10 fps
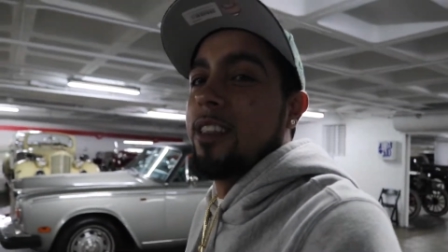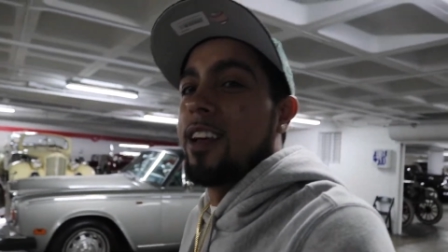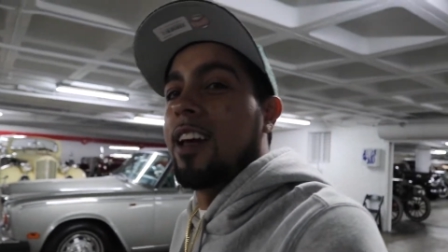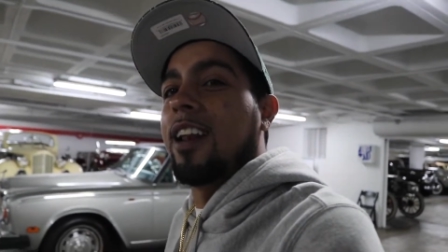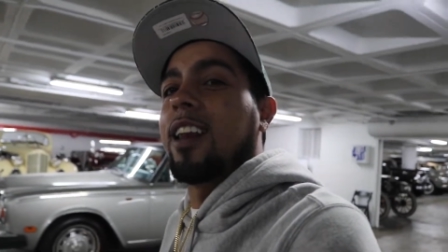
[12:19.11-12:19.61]

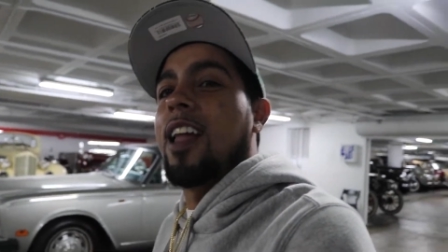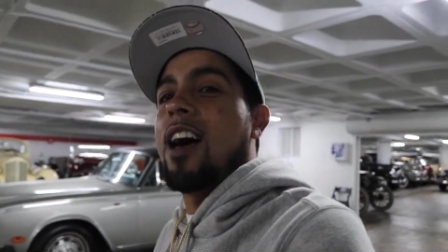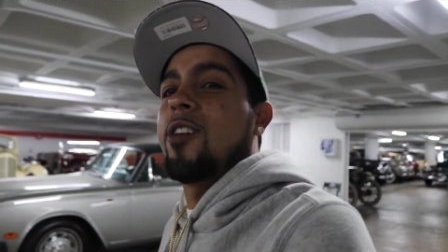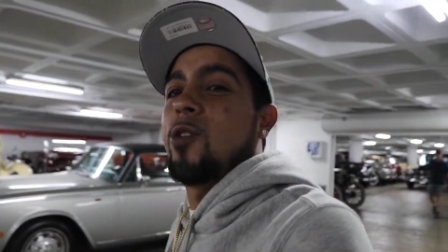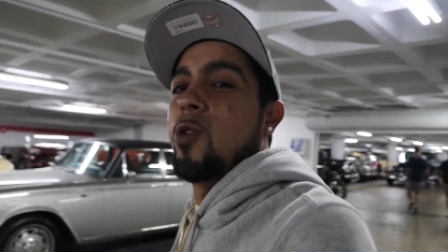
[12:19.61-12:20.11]
They got a
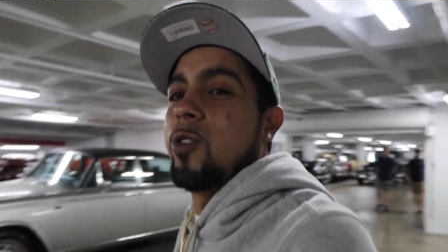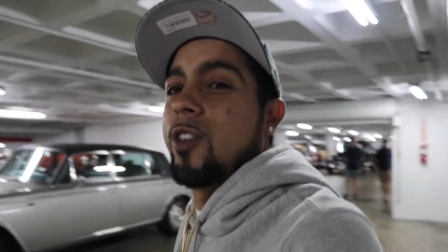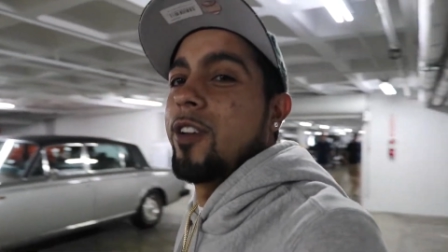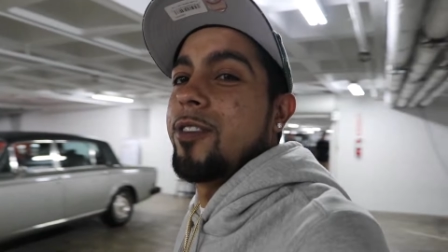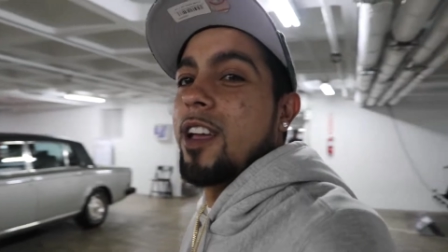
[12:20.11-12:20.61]
lot of cool
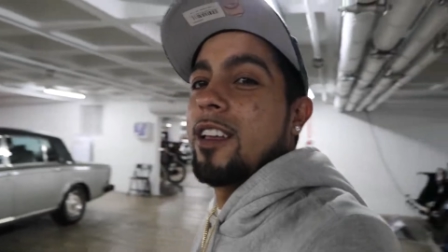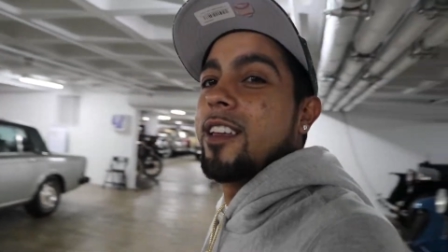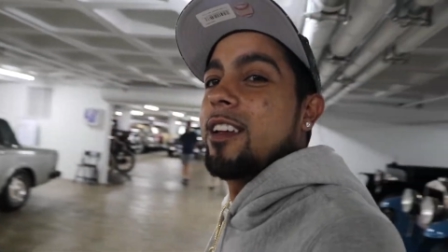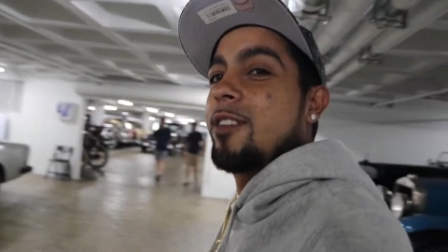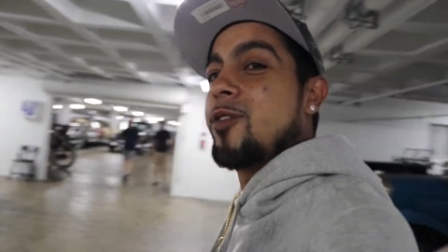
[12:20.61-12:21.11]
stuff down
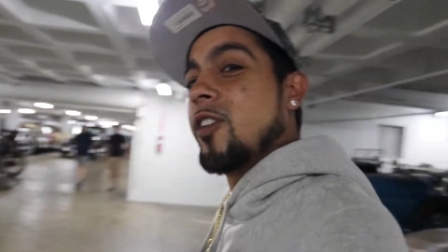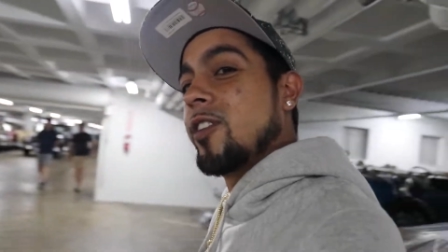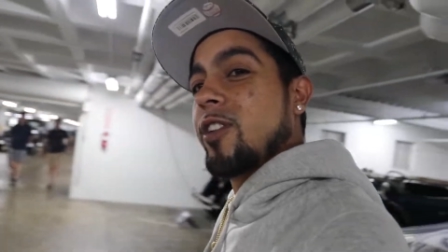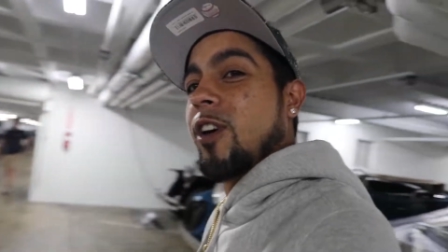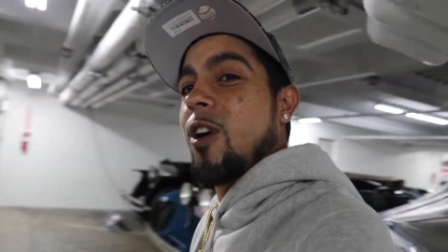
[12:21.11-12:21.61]
here. If you're
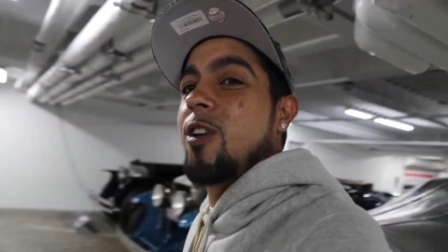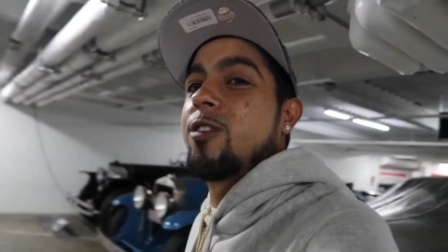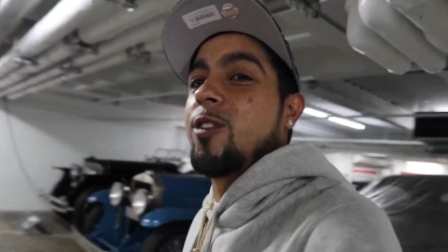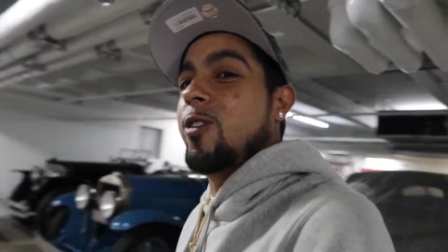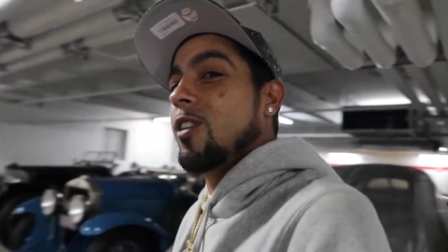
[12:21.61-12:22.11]
into
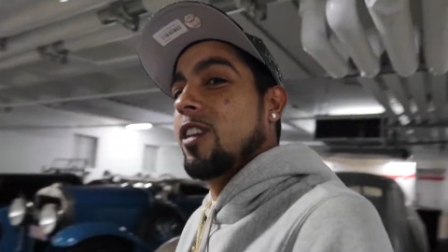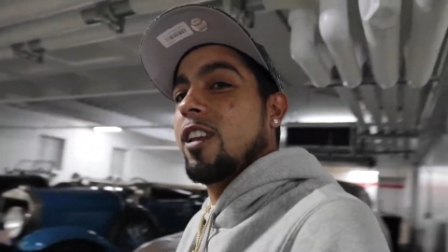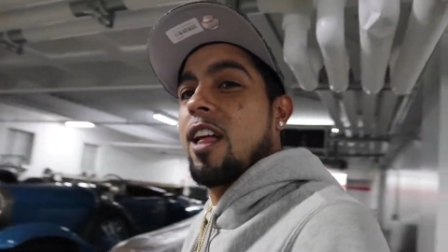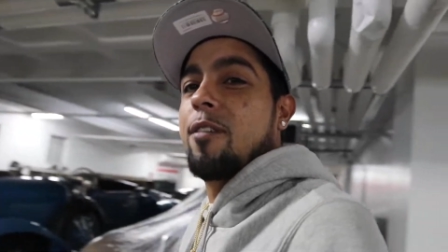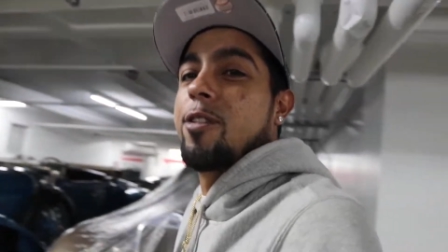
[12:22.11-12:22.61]
cars, you'll
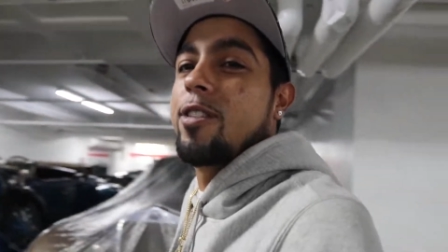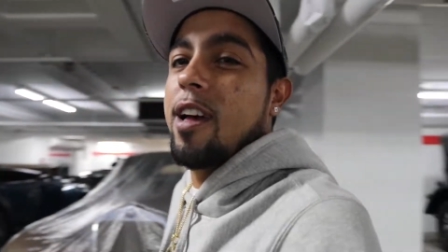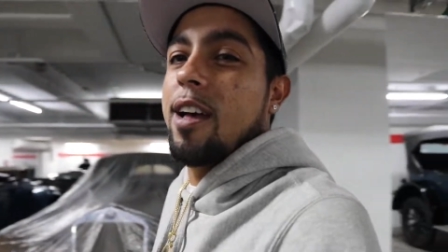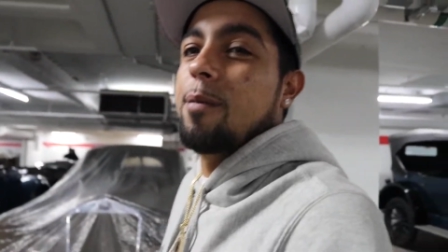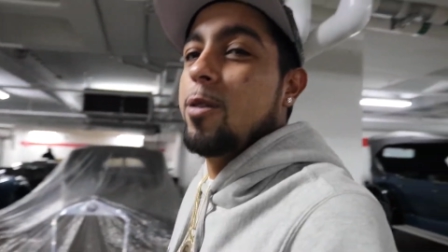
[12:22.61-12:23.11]
love your
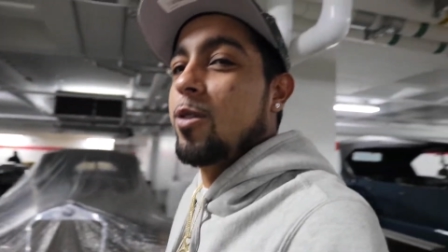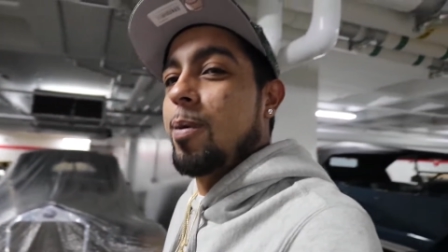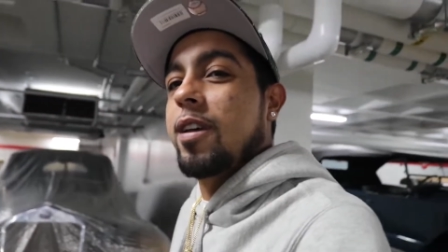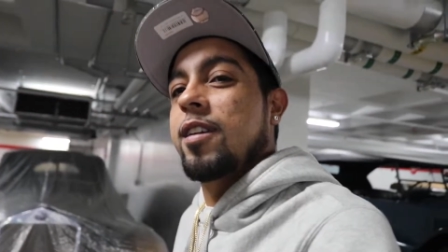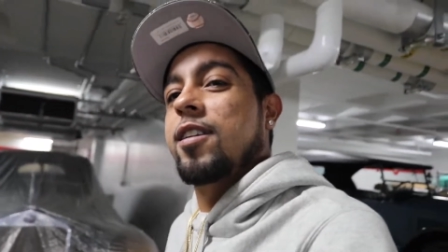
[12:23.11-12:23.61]
time you
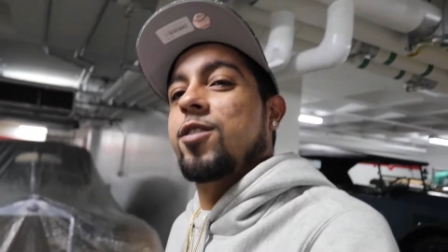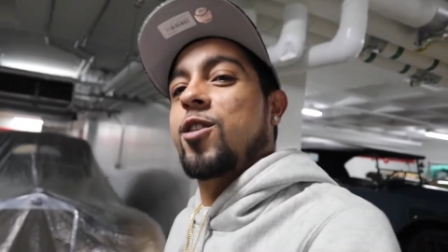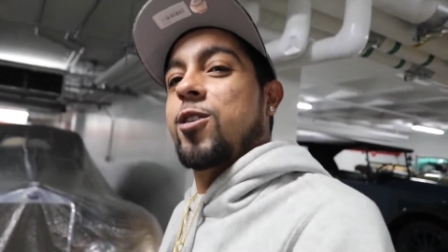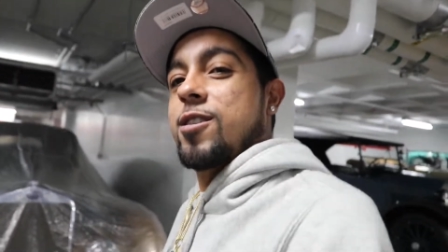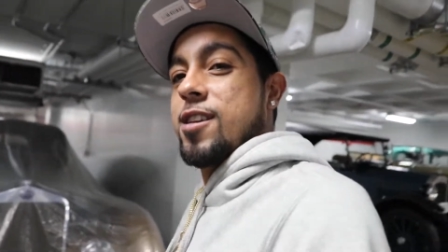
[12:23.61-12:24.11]
spent here.
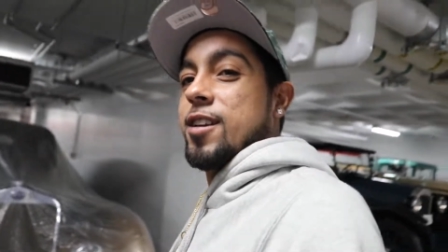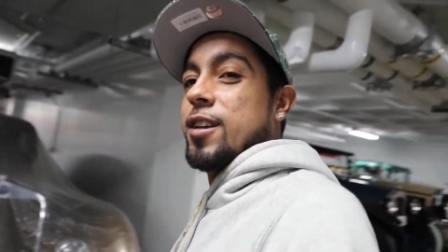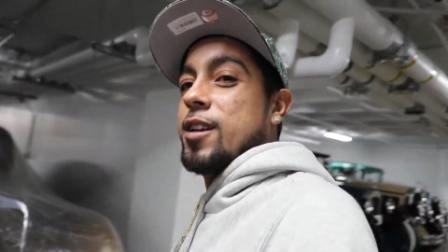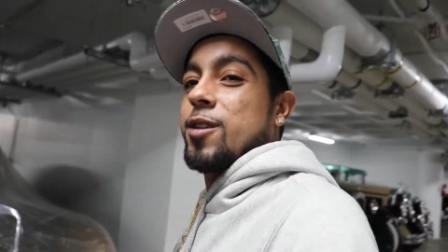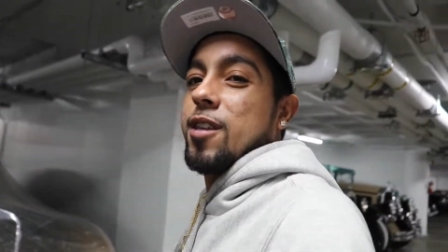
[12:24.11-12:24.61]
So
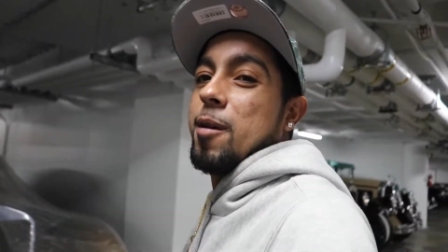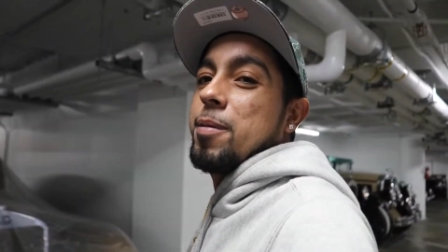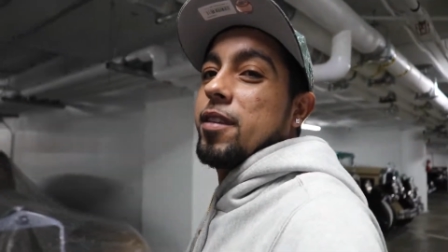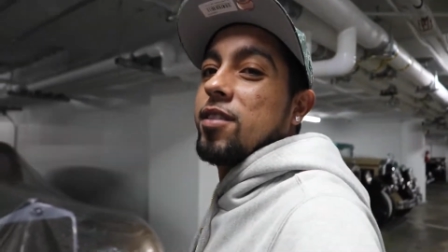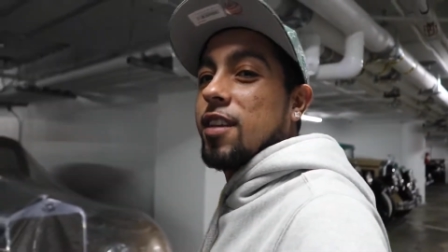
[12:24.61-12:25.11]
that
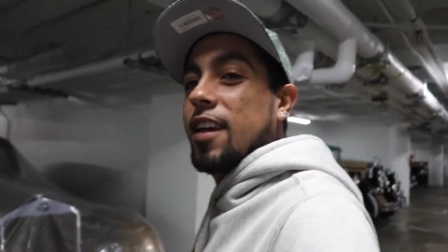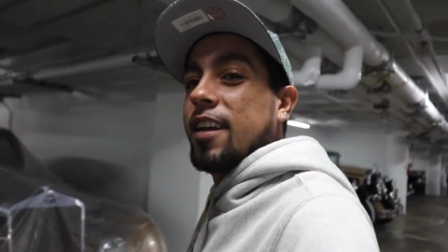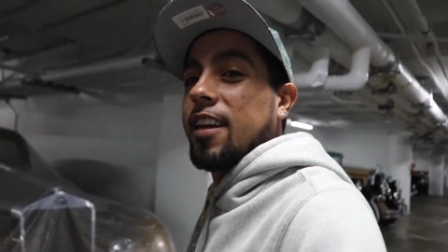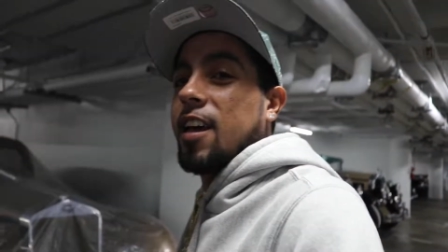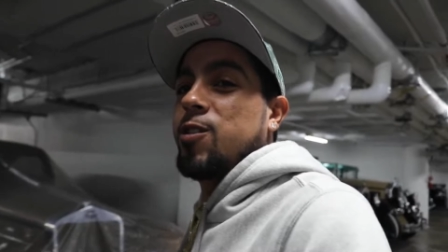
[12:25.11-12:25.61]
being
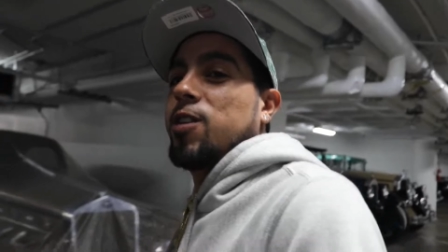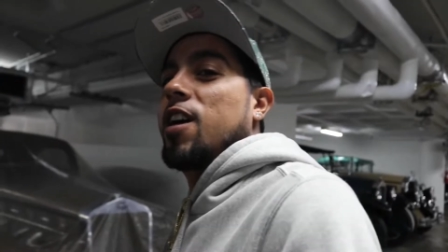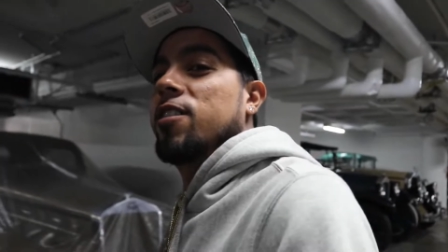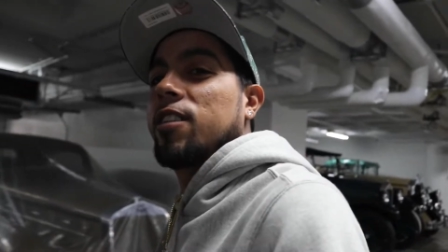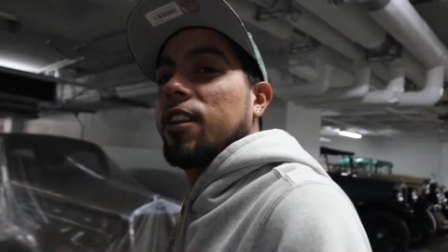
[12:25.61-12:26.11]
said, I'll catch you
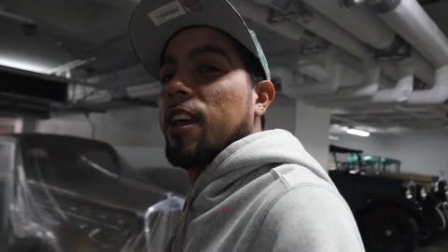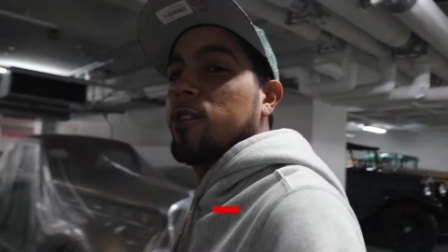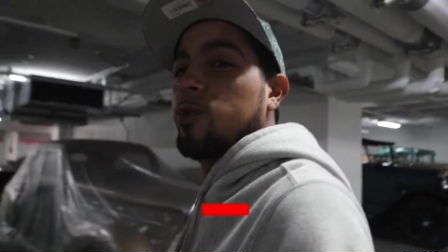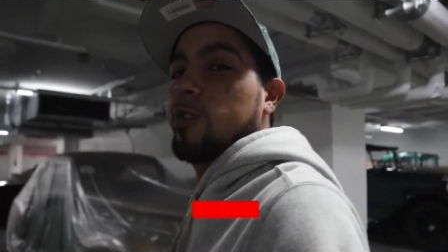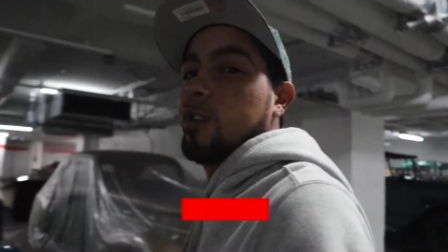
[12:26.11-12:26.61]
guys on the
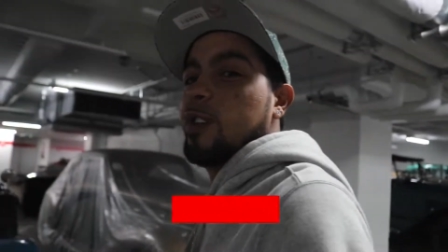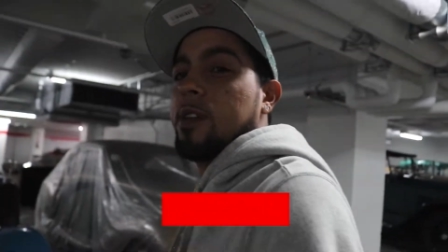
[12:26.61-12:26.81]
next one.